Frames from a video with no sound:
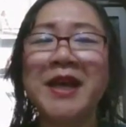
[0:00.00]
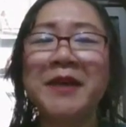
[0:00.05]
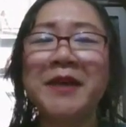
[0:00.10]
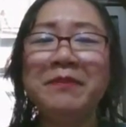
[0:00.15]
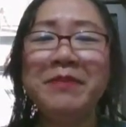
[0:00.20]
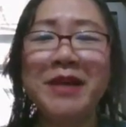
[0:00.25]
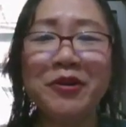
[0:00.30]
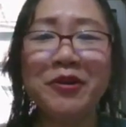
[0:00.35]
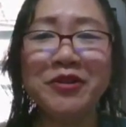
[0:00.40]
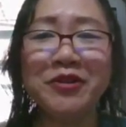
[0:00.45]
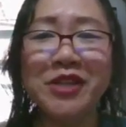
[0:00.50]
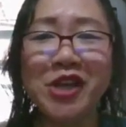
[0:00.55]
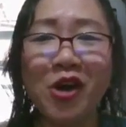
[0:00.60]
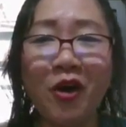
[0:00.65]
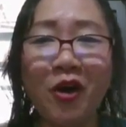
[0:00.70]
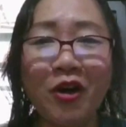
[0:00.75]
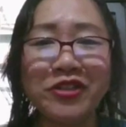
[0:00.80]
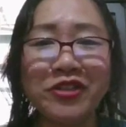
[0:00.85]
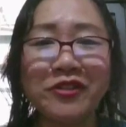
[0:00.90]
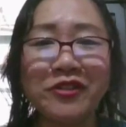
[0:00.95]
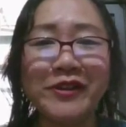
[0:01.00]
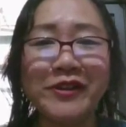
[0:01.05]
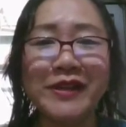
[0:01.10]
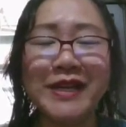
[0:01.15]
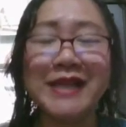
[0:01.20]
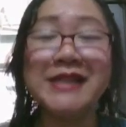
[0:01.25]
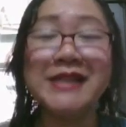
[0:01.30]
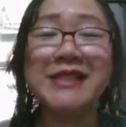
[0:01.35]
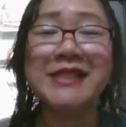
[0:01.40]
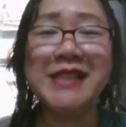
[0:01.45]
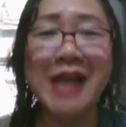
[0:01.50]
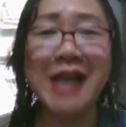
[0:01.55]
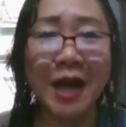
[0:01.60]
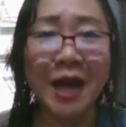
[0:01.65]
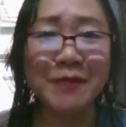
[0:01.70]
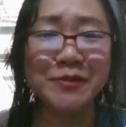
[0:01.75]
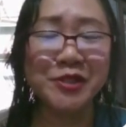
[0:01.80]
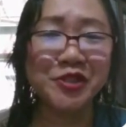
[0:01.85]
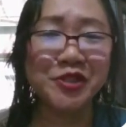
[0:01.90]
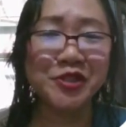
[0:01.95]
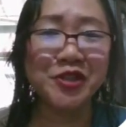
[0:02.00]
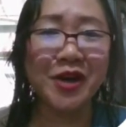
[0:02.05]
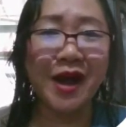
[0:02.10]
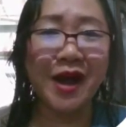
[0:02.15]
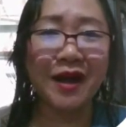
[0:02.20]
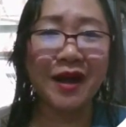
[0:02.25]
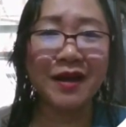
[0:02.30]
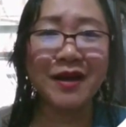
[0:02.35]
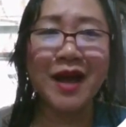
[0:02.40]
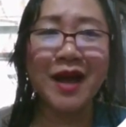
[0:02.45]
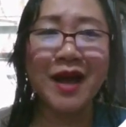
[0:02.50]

Below the author is the abstract.